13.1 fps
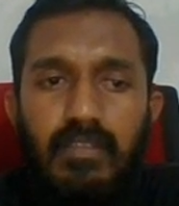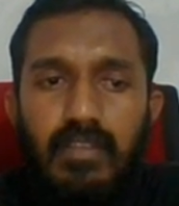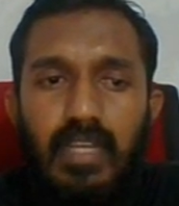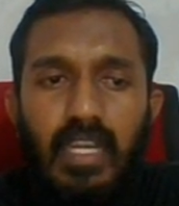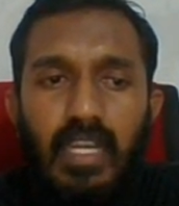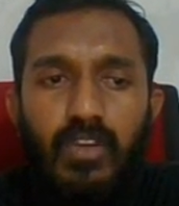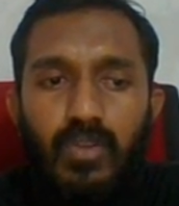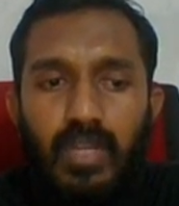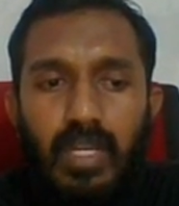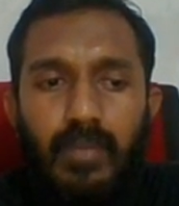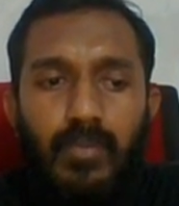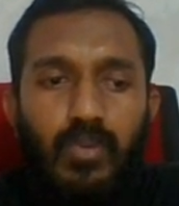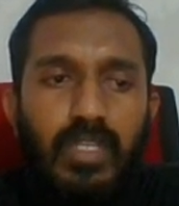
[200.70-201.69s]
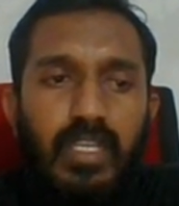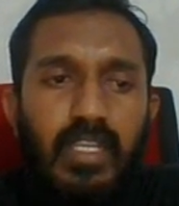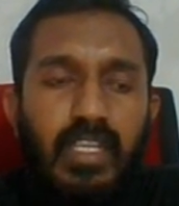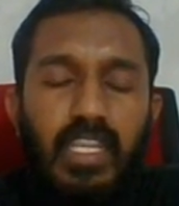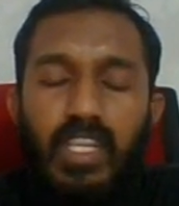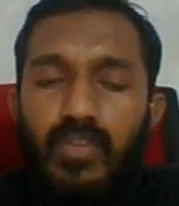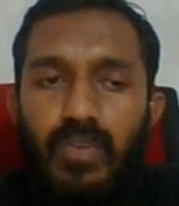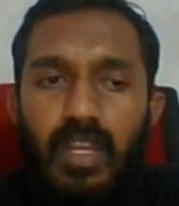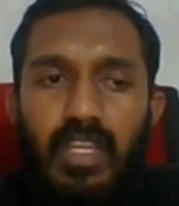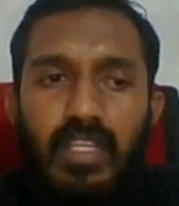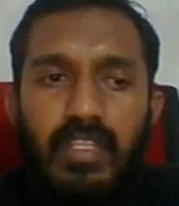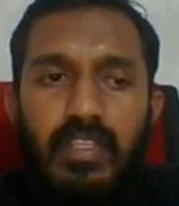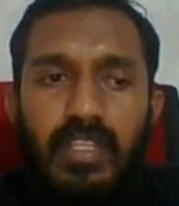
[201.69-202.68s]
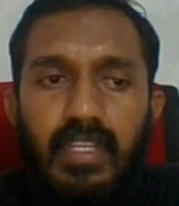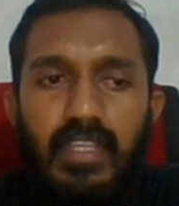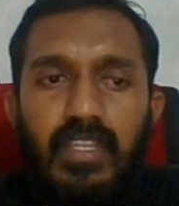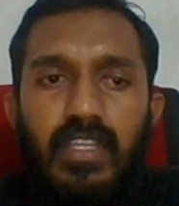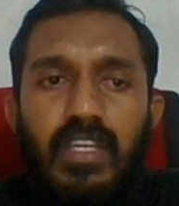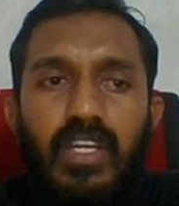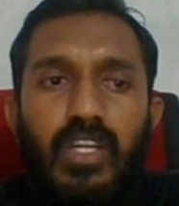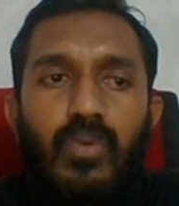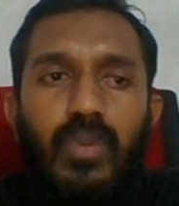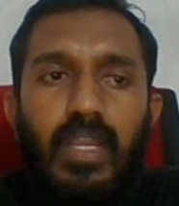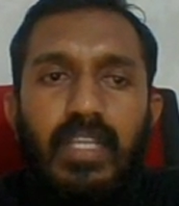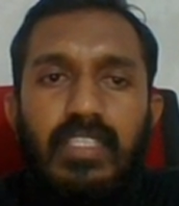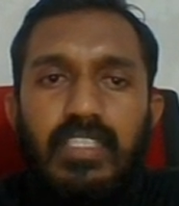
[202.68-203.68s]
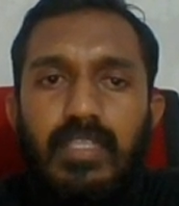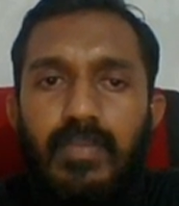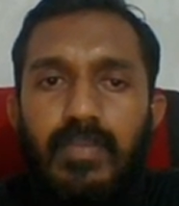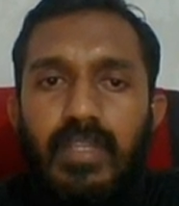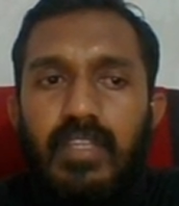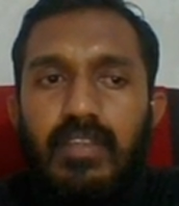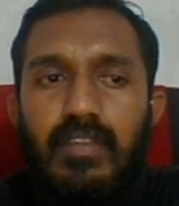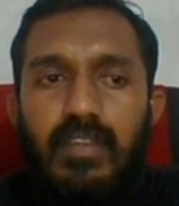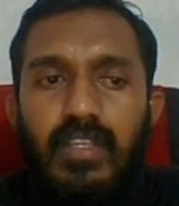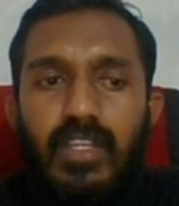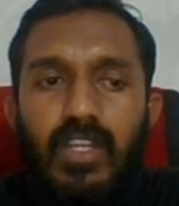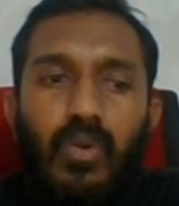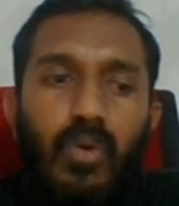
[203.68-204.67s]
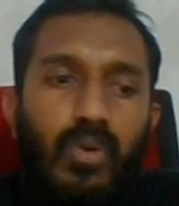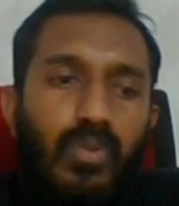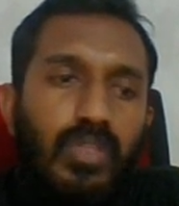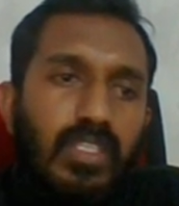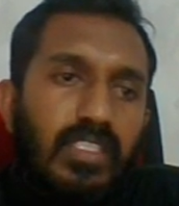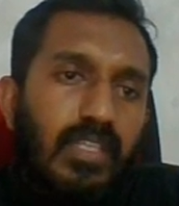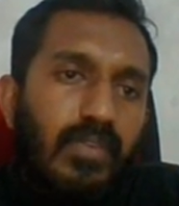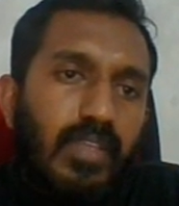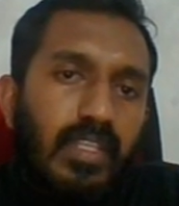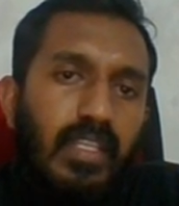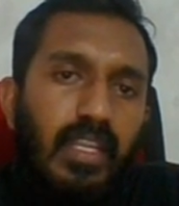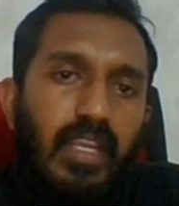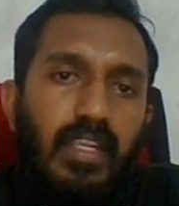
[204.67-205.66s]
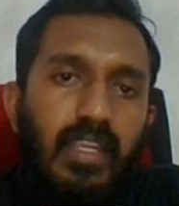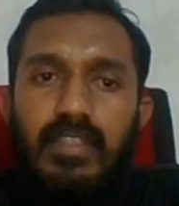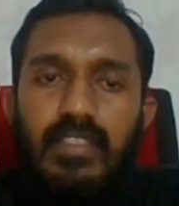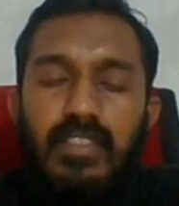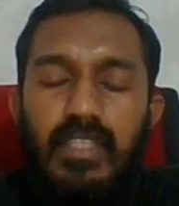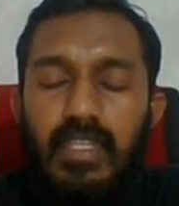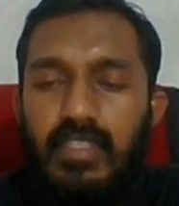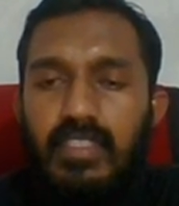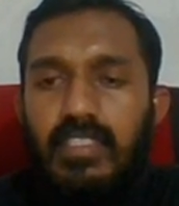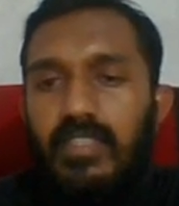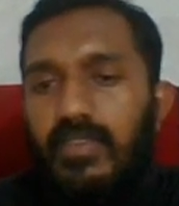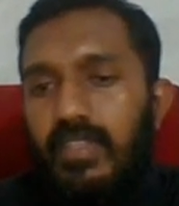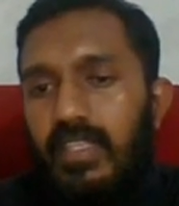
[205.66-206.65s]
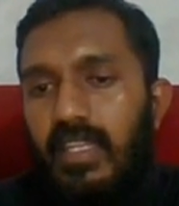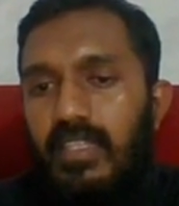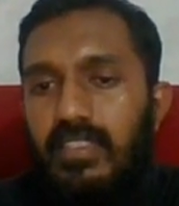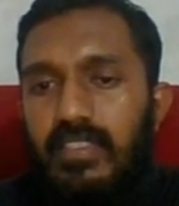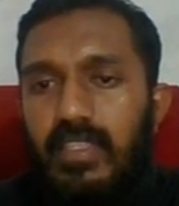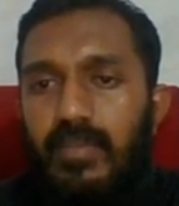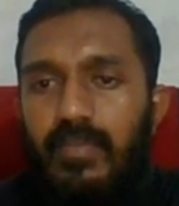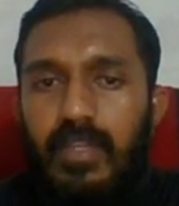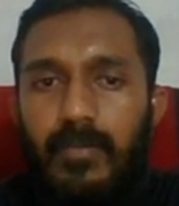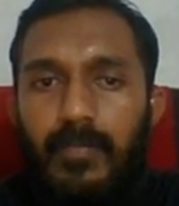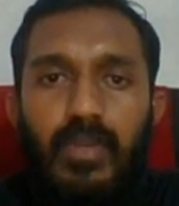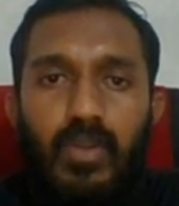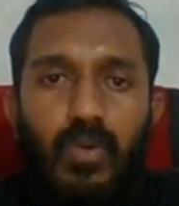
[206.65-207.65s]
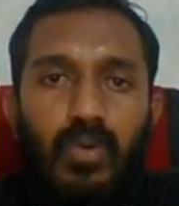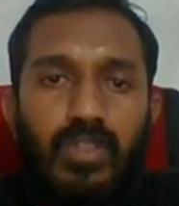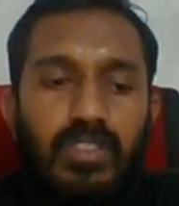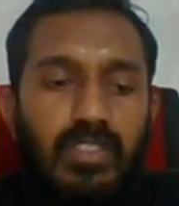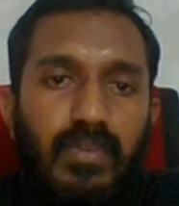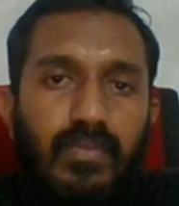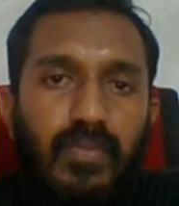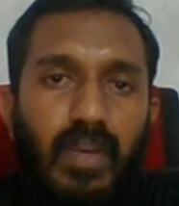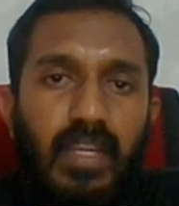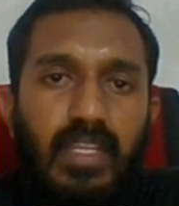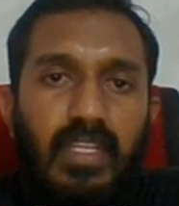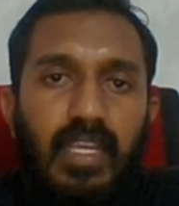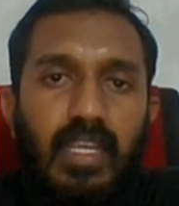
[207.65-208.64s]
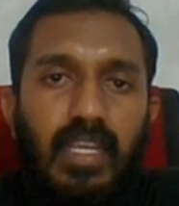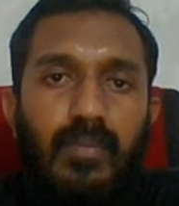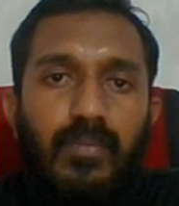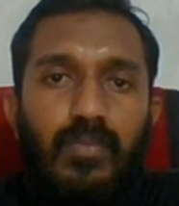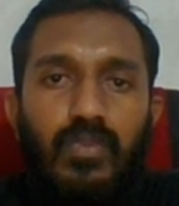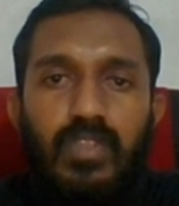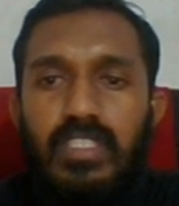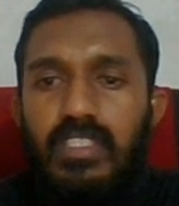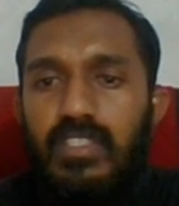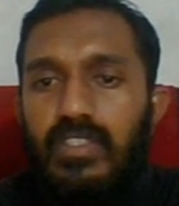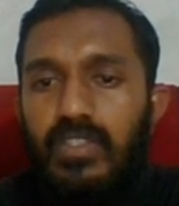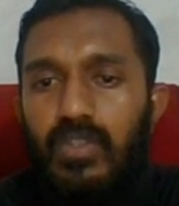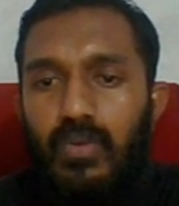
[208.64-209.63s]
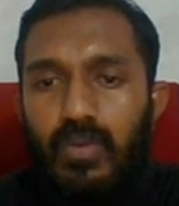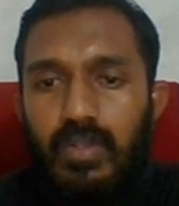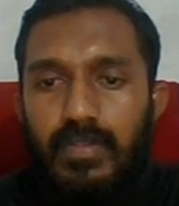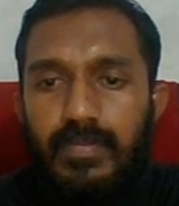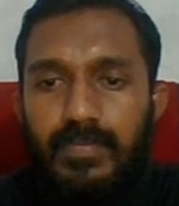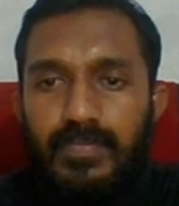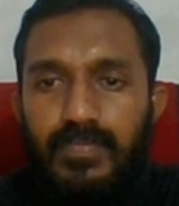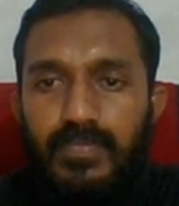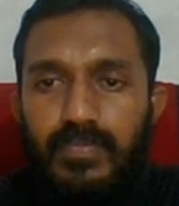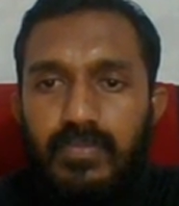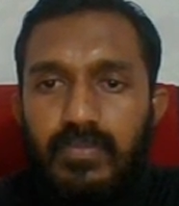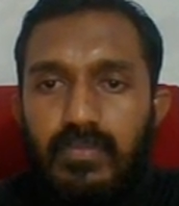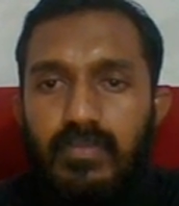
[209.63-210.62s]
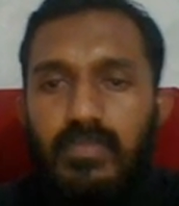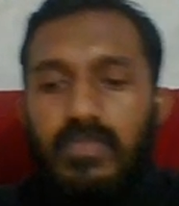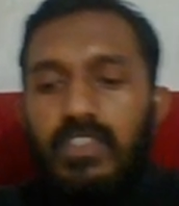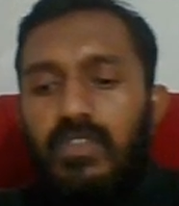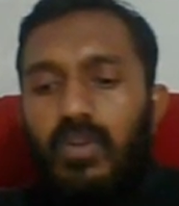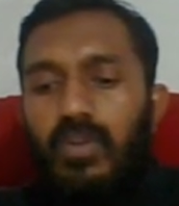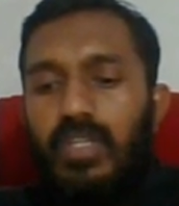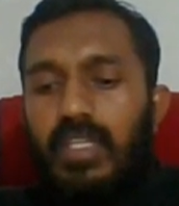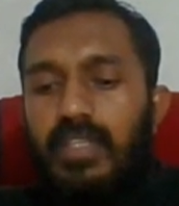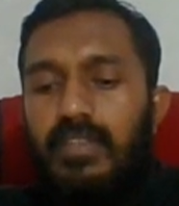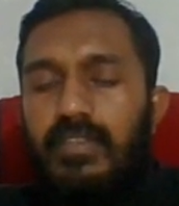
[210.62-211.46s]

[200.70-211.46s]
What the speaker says: try to come to the a file. Then you can simply go to the 7th rank, stay in the 7th rank somewhere because white can't move this rook. Okay,